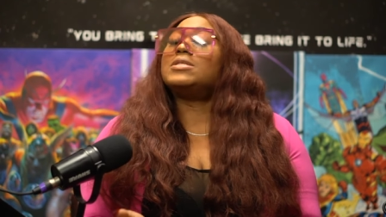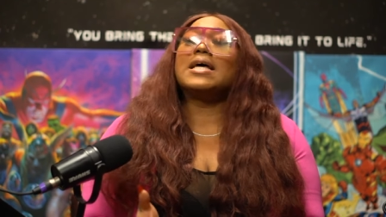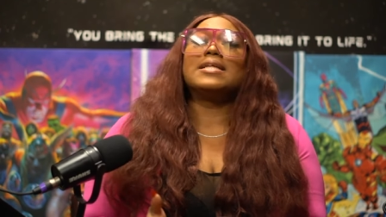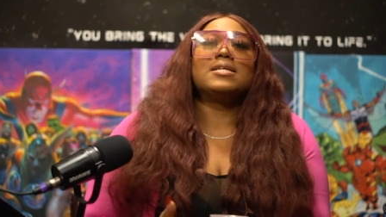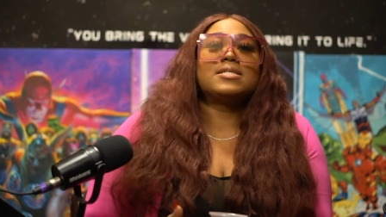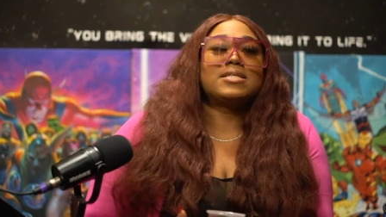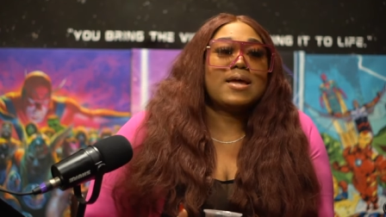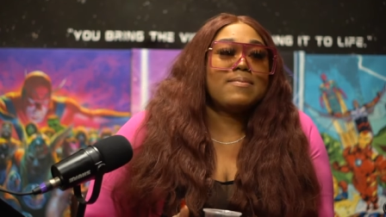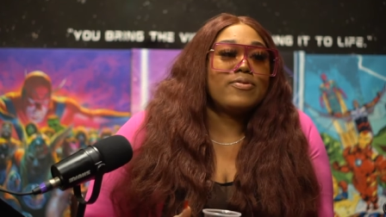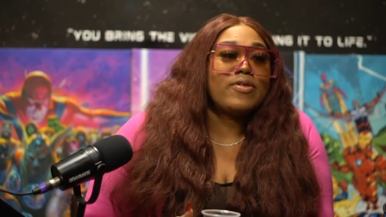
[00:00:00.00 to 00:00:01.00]
said the
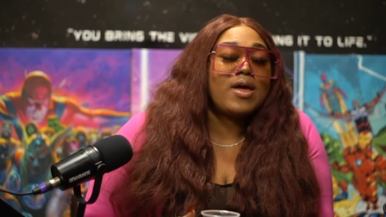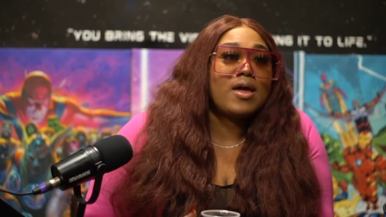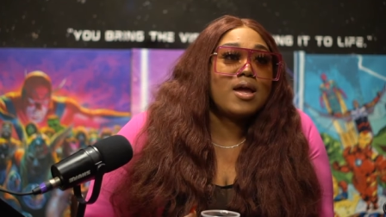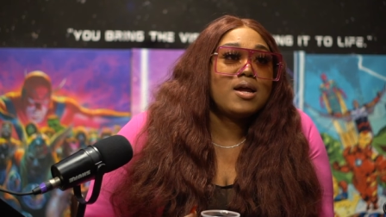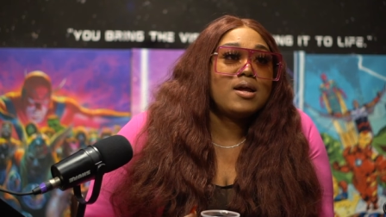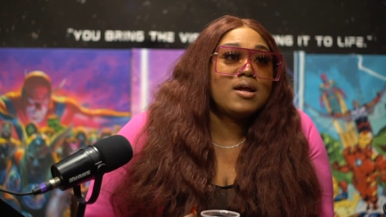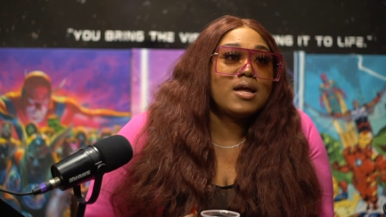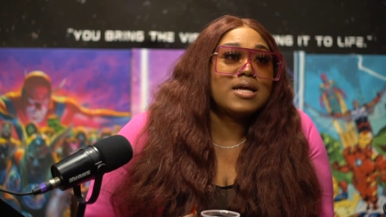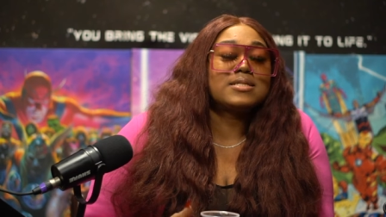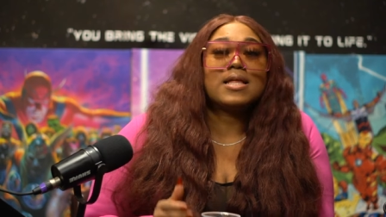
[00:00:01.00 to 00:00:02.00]
same thing.
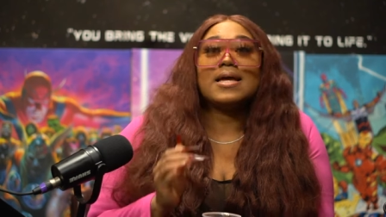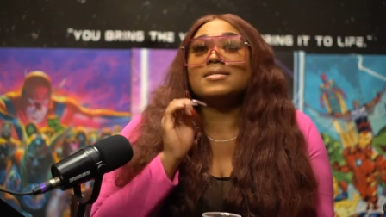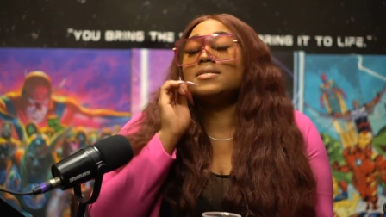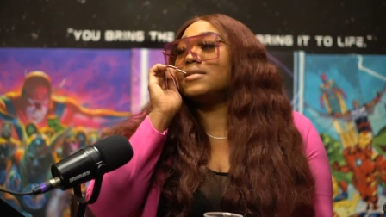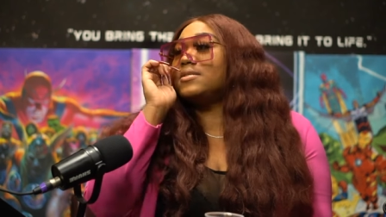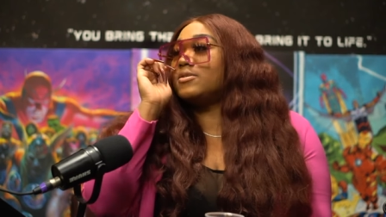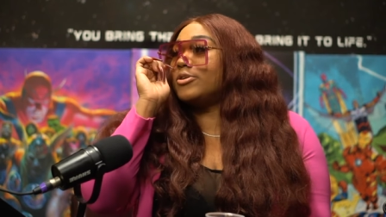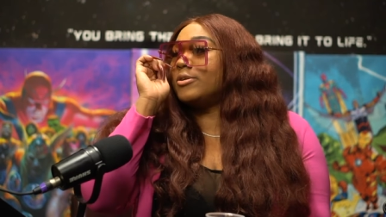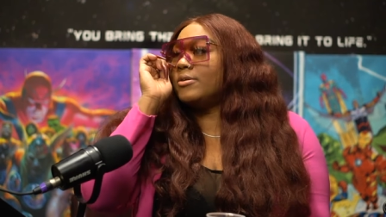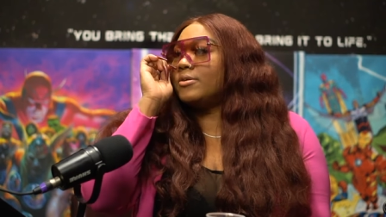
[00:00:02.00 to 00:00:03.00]
It's like,
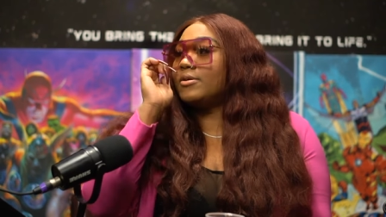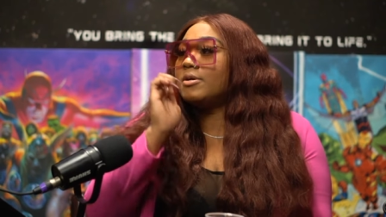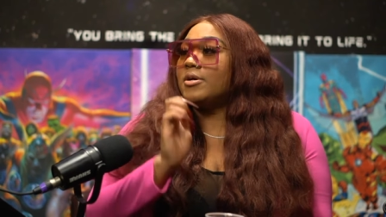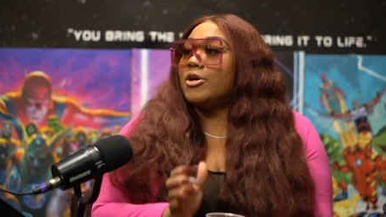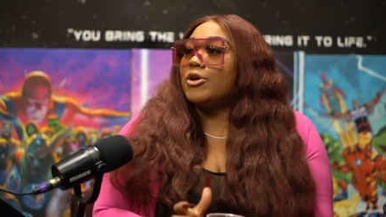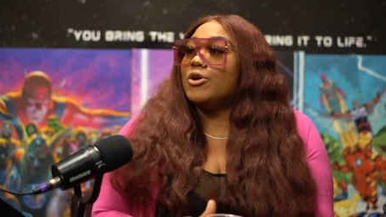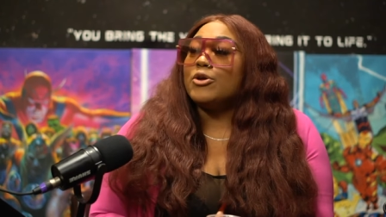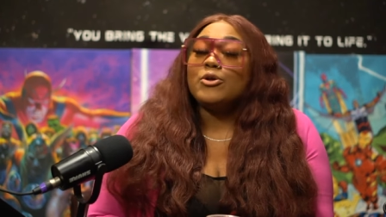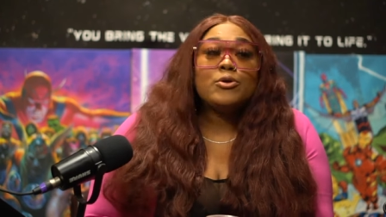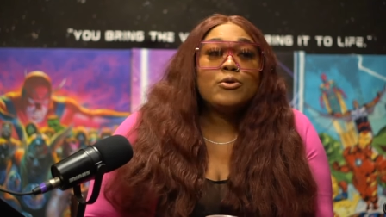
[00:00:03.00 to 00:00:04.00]
sister, mm-hmm.
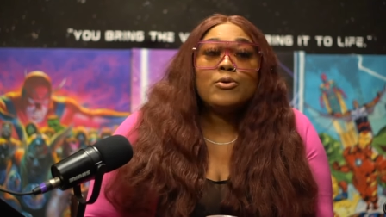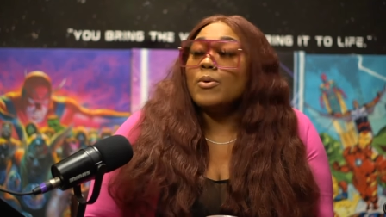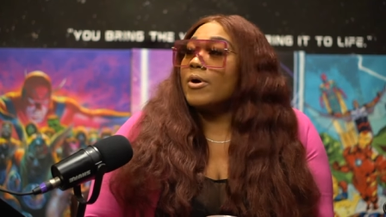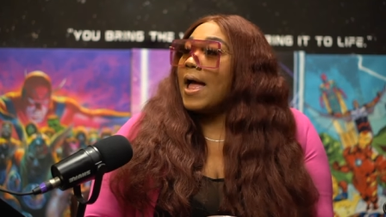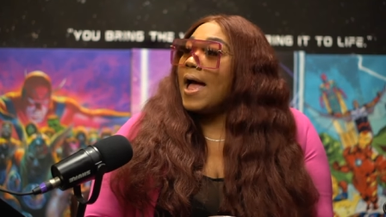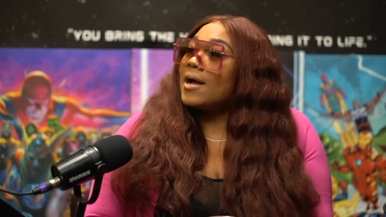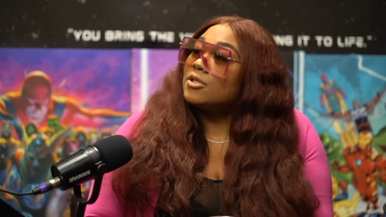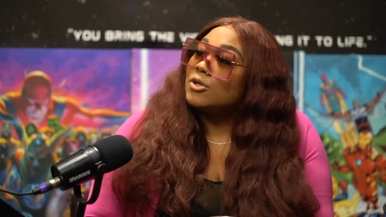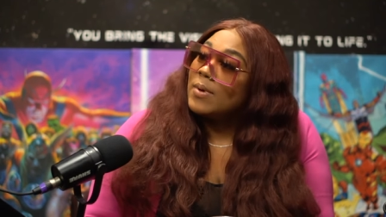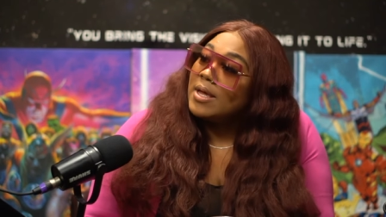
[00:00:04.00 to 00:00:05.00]
you were an
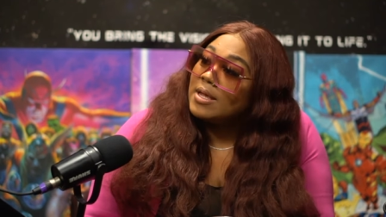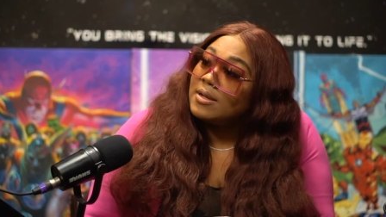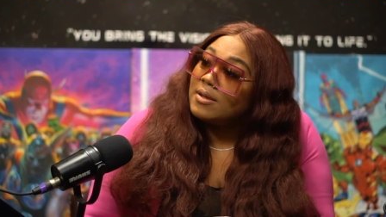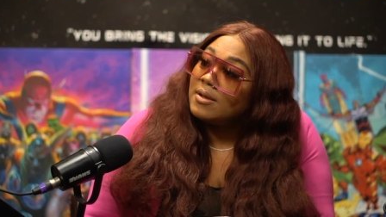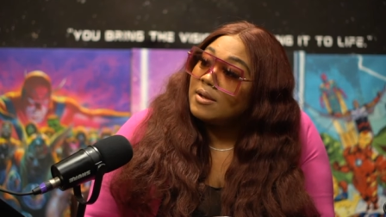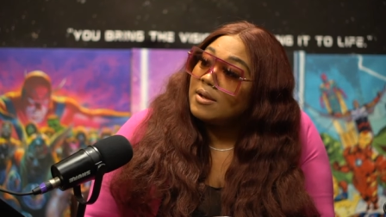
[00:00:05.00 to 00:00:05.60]
actor when mm-hmm.